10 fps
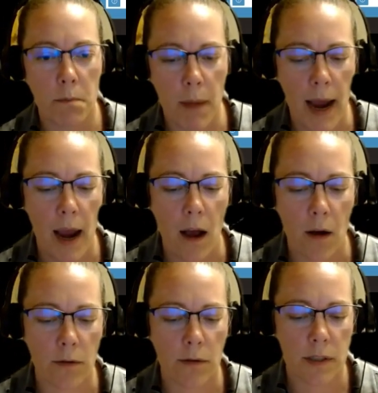my
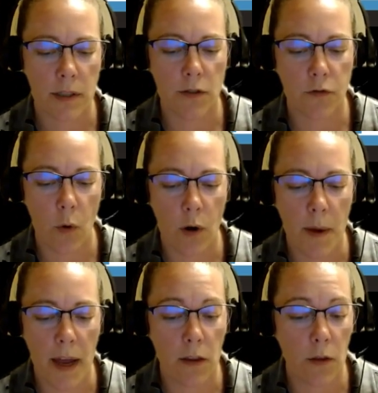house is a 4
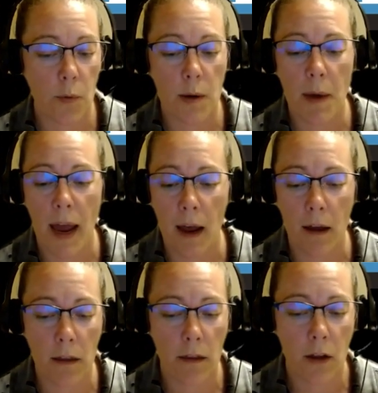bed, 3
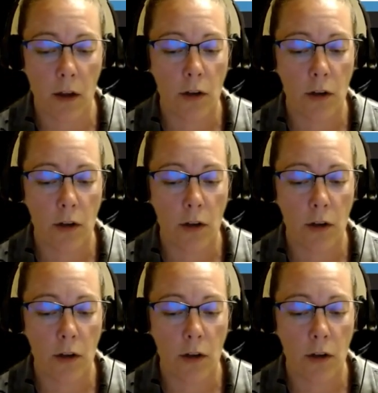bath,